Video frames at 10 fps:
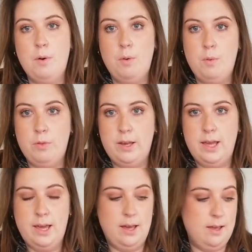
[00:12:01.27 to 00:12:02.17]
all the
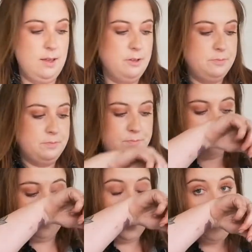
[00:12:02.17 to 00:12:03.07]
gear
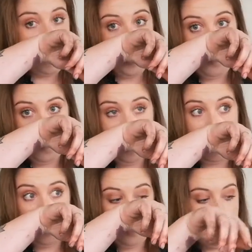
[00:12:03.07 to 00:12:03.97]
to make it
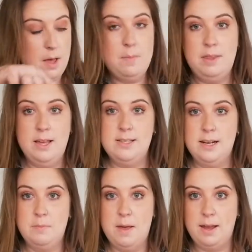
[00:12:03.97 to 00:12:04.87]
work. I mean, they
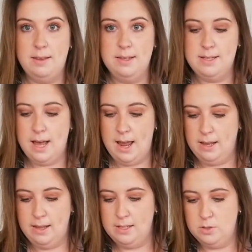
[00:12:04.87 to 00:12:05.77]
didn't back in the day
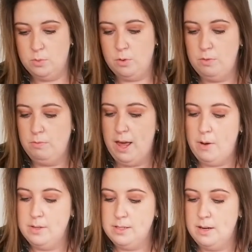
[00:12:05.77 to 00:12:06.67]
and they still grew
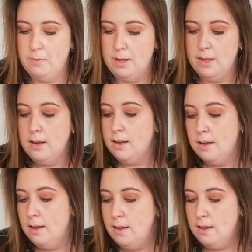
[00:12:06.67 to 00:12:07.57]
flowers and everything.
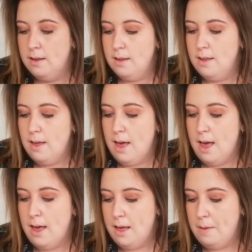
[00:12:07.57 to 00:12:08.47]

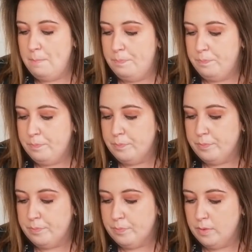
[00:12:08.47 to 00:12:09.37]

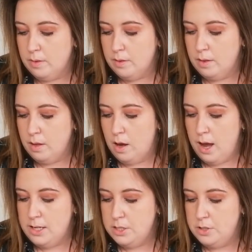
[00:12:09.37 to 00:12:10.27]

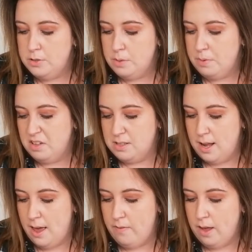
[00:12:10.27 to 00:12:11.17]
I just use it because I
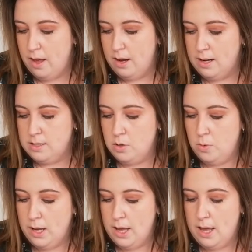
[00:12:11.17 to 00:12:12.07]
have it and it's
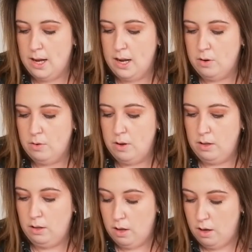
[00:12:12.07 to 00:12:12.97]
quicker and I grow a
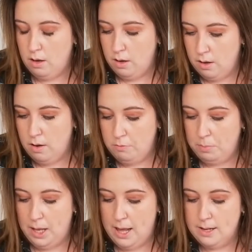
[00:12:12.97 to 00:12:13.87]
lot of
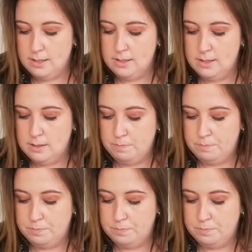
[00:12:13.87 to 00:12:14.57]
plants.